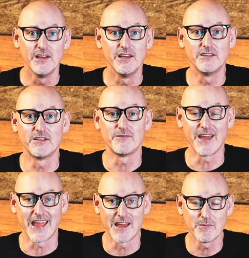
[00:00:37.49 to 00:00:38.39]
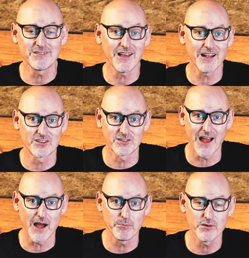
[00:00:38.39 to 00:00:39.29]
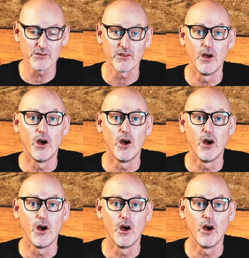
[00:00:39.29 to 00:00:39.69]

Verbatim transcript: is if Amazon shoppers